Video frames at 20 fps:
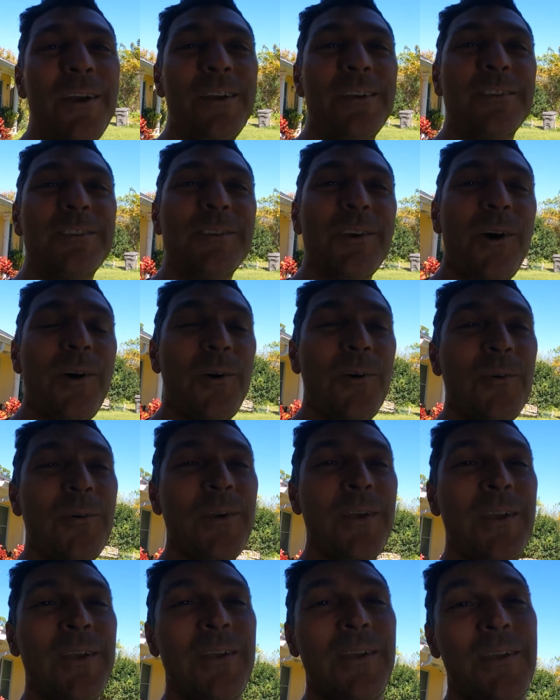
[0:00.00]
So
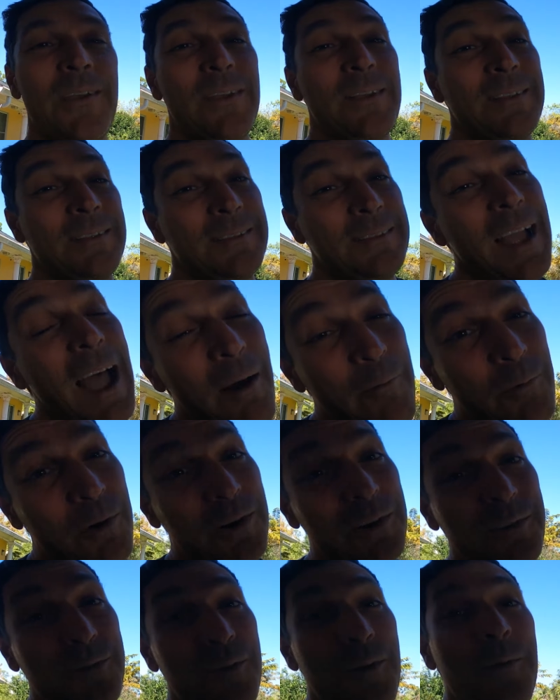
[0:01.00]
that
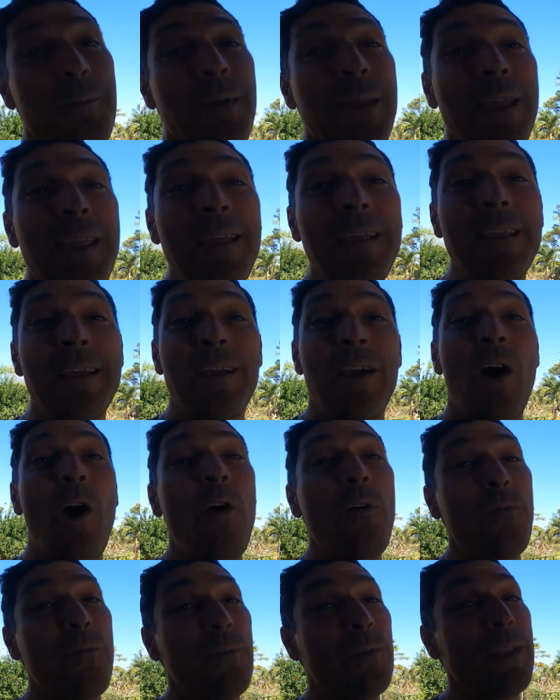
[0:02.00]
works for me.
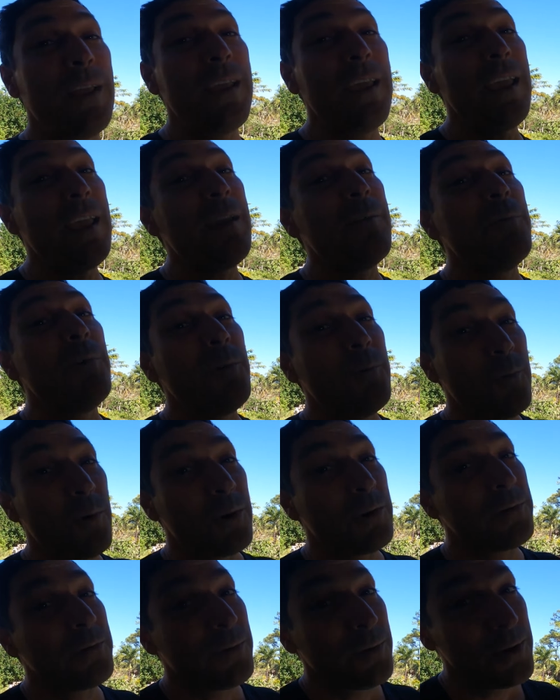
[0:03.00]
Hopefully it will
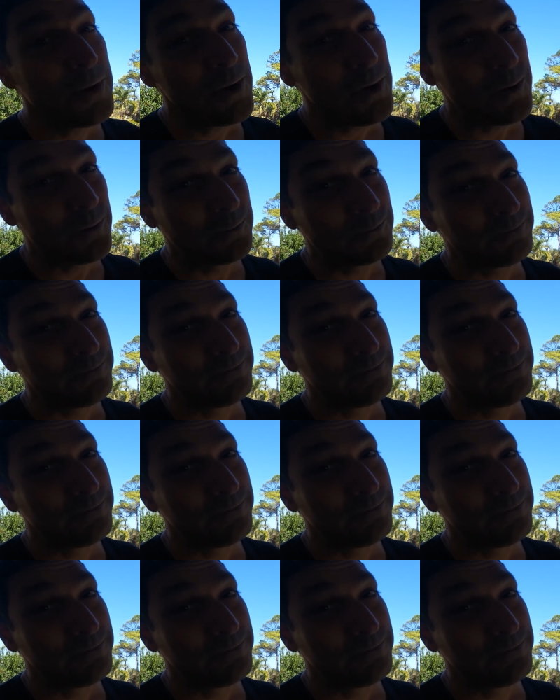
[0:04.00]
work for you.